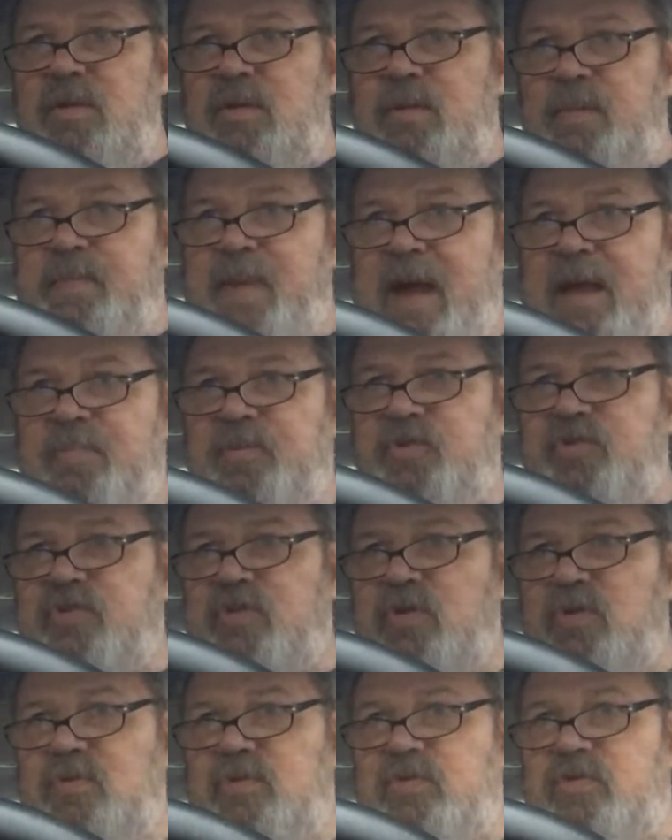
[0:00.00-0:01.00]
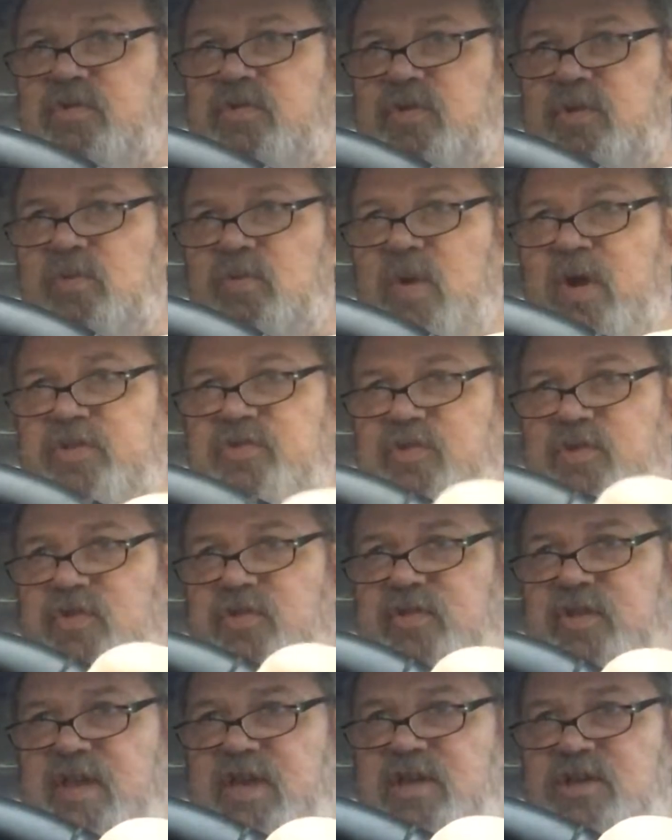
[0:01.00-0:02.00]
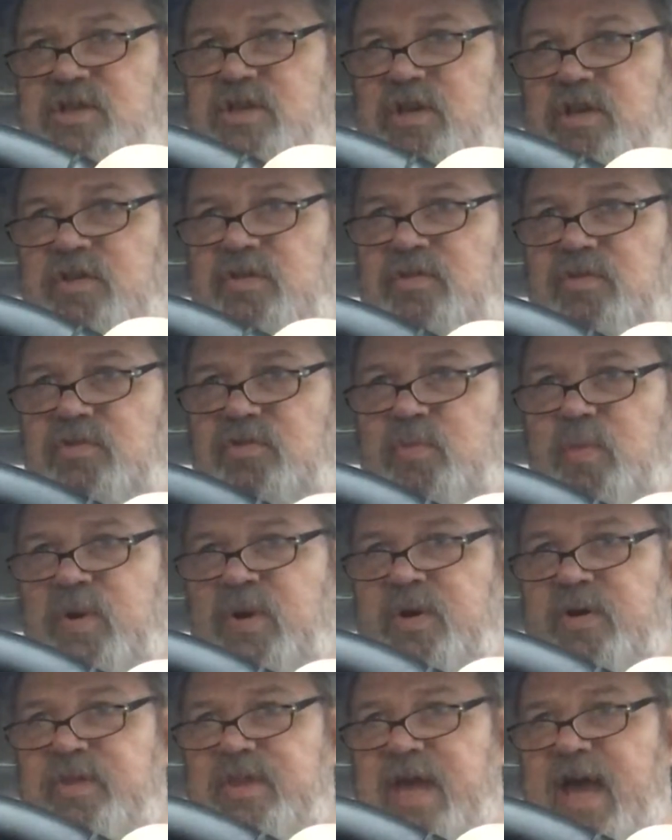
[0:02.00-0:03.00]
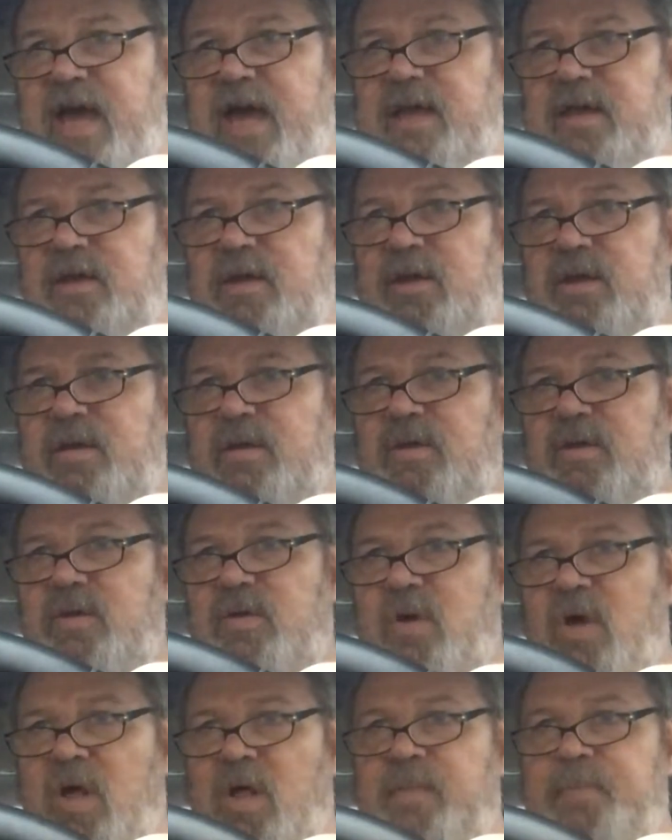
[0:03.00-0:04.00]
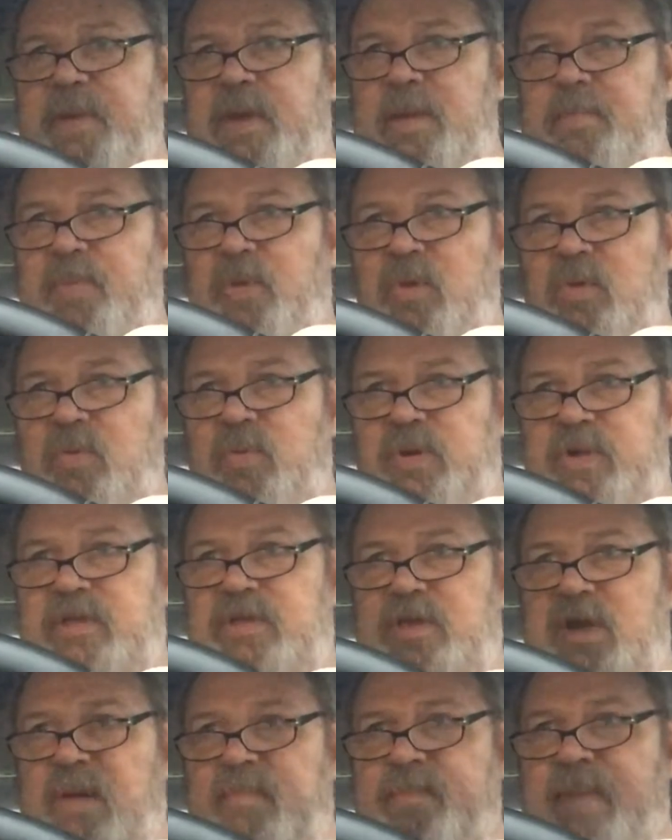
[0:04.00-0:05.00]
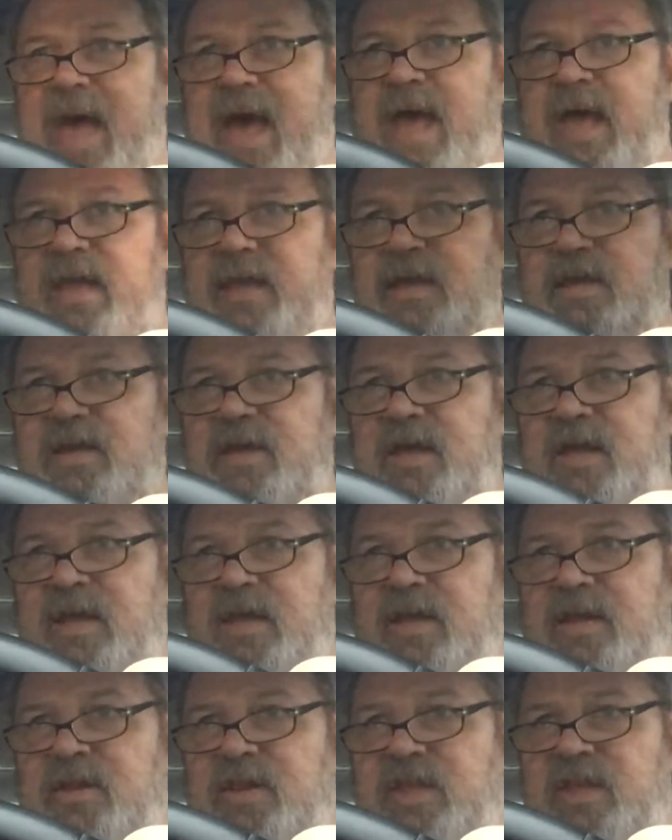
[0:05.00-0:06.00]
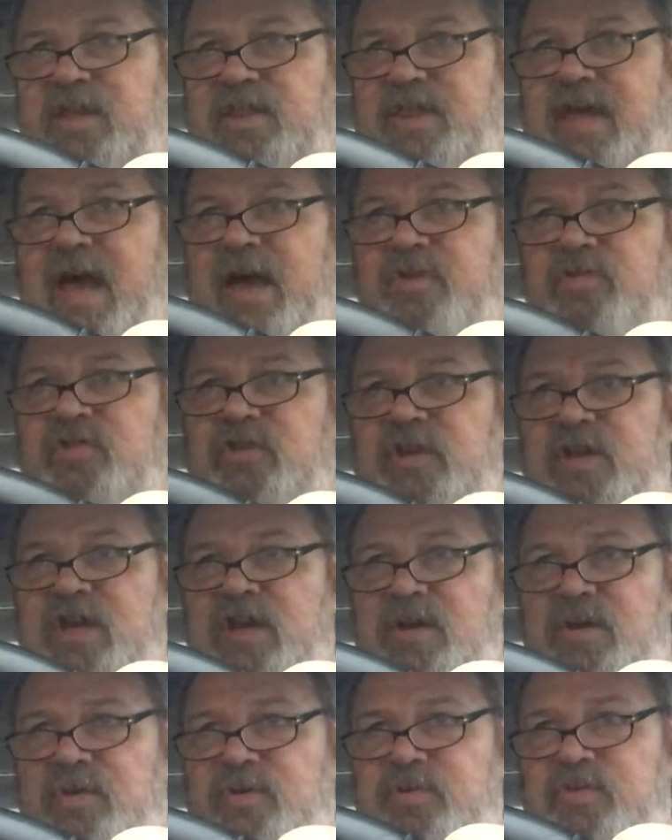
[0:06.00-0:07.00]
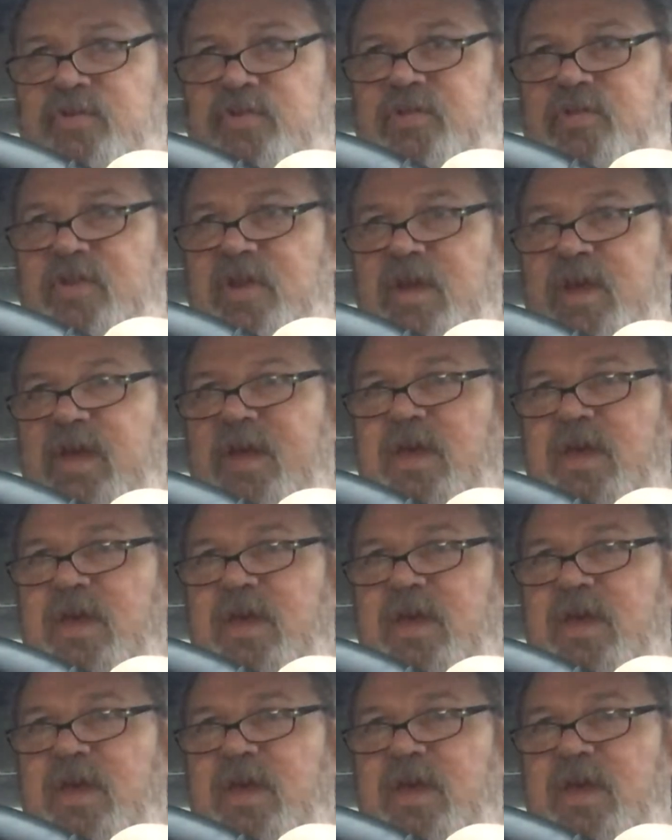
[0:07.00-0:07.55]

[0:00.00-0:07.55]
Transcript: The Bible students and Russell's teachings were that all people would come back in the 1,000 years.